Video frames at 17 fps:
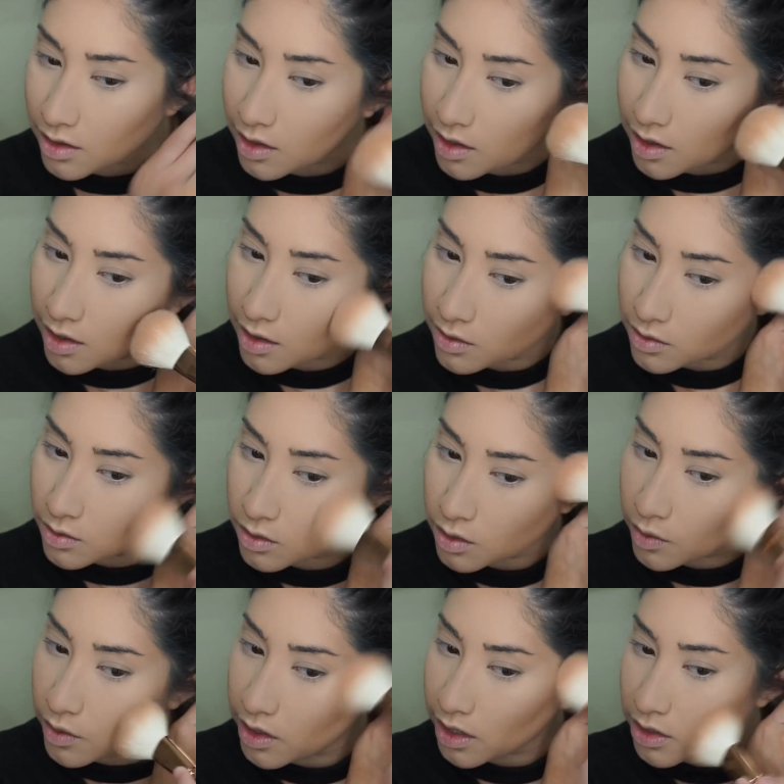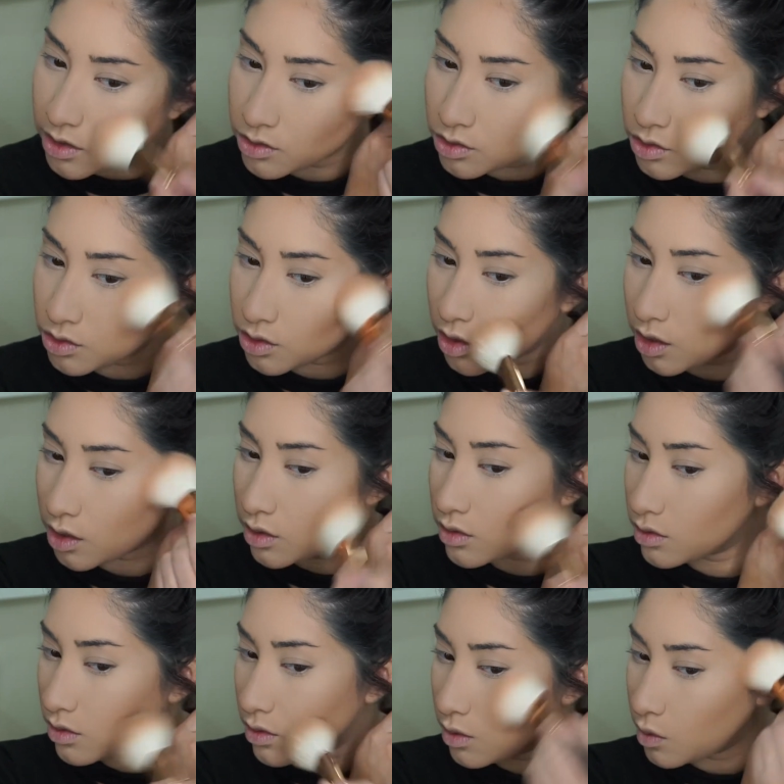and go ahead and
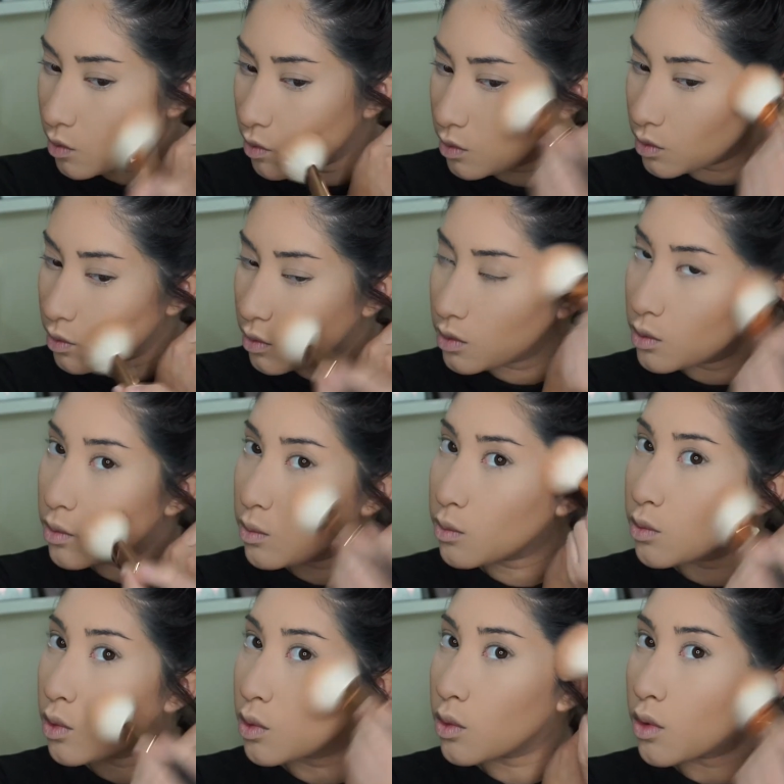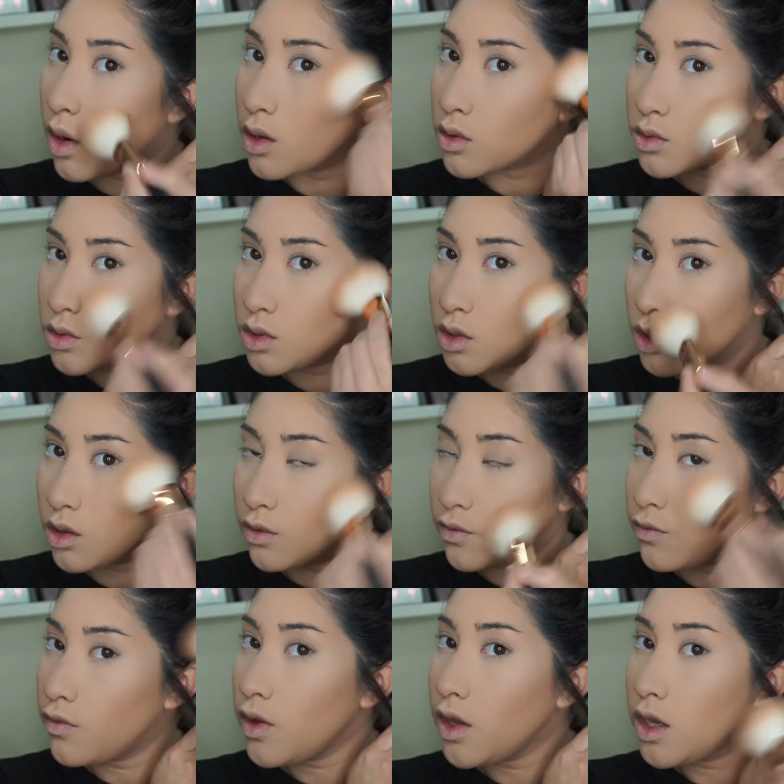start bronzing
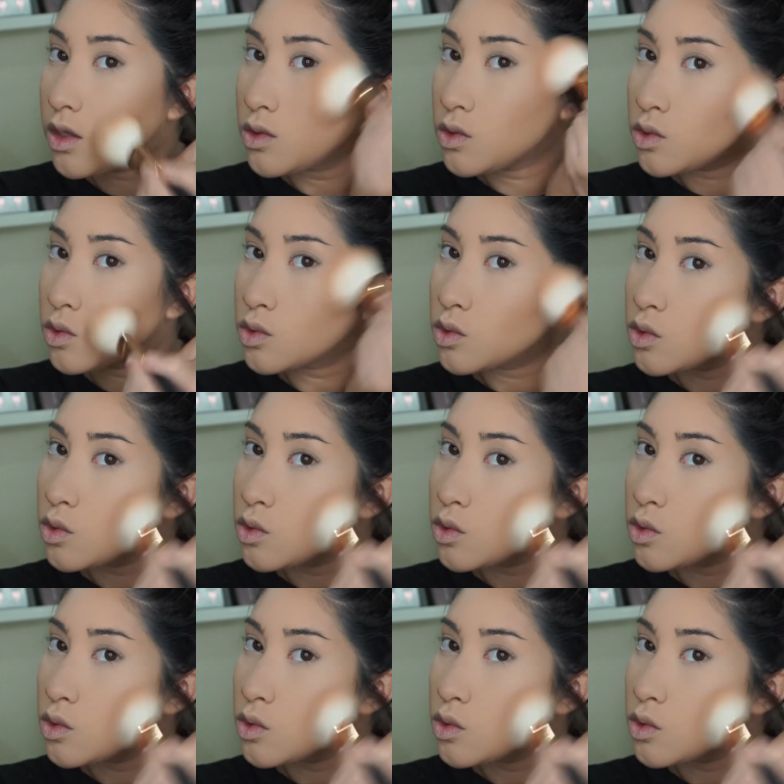the face.